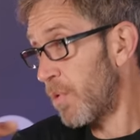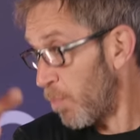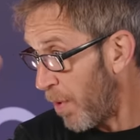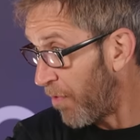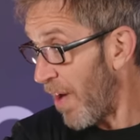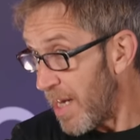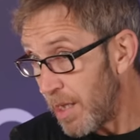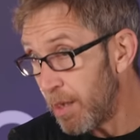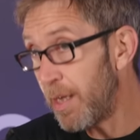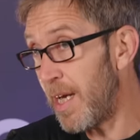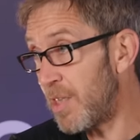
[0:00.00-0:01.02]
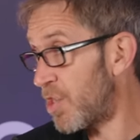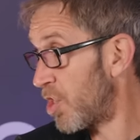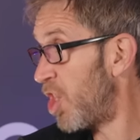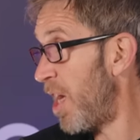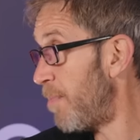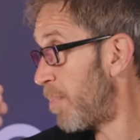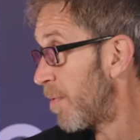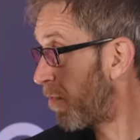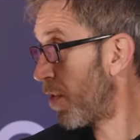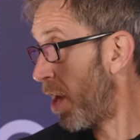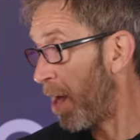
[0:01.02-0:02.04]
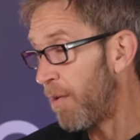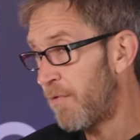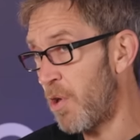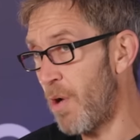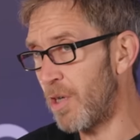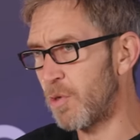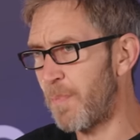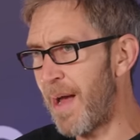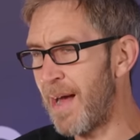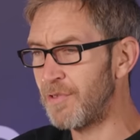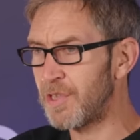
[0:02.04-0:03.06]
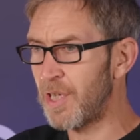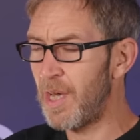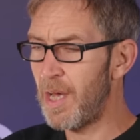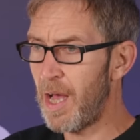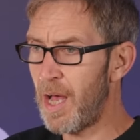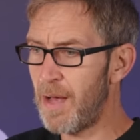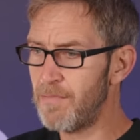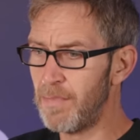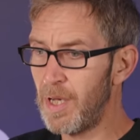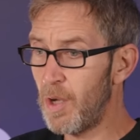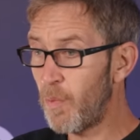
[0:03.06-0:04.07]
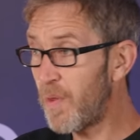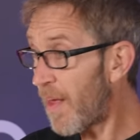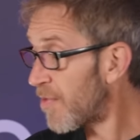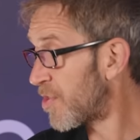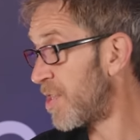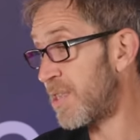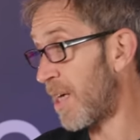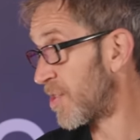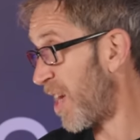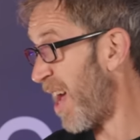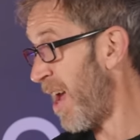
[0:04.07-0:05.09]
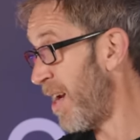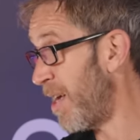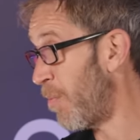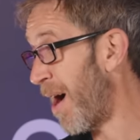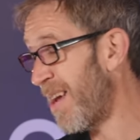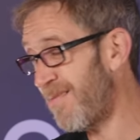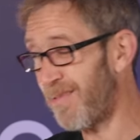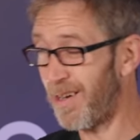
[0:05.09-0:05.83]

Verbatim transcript: with Vaillant, it's a chip, uh, a few hundred pounds. Um, with others, it does it anyway.